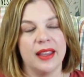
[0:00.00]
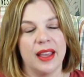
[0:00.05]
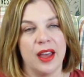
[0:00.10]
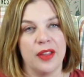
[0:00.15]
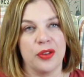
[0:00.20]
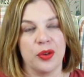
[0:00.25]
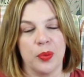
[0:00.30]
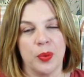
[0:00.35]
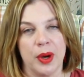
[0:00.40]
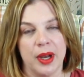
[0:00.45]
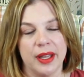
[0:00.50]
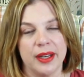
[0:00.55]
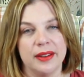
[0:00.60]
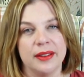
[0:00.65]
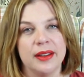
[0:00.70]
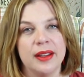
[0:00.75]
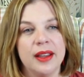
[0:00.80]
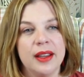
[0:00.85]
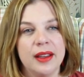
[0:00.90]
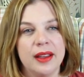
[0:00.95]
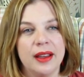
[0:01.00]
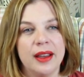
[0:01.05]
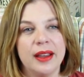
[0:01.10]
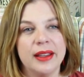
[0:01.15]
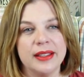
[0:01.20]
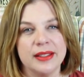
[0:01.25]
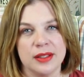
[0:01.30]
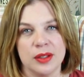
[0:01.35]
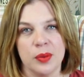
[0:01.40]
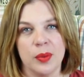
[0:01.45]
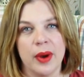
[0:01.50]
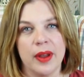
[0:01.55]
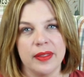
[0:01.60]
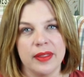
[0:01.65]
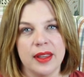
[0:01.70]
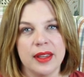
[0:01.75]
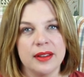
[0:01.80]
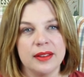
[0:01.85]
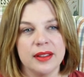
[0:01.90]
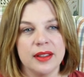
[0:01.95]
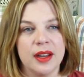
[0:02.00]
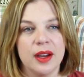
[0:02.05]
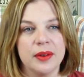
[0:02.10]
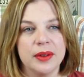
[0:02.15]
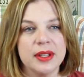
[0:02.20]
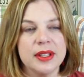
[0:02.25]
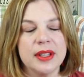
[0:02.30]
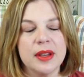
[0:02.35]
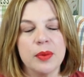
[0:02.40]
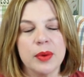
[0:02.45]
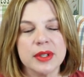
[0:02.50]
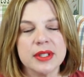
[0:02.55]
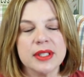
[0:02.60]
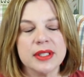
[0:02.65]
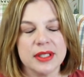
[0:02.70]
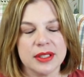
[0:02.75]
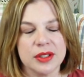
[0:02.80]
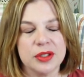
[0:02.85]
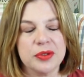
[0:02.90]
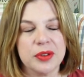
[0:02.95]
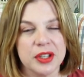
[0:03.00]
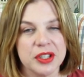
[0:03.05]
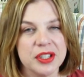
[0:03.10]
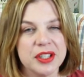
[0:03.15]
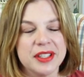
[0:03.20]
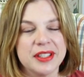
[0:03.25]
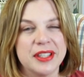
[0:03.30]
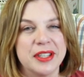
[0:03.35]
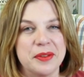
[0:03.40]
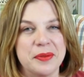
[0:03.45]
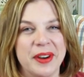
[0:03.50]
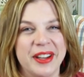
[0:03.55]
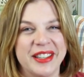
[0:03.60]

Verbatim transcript: The other one is the one that, you know, he, it wasn't as stretchy as he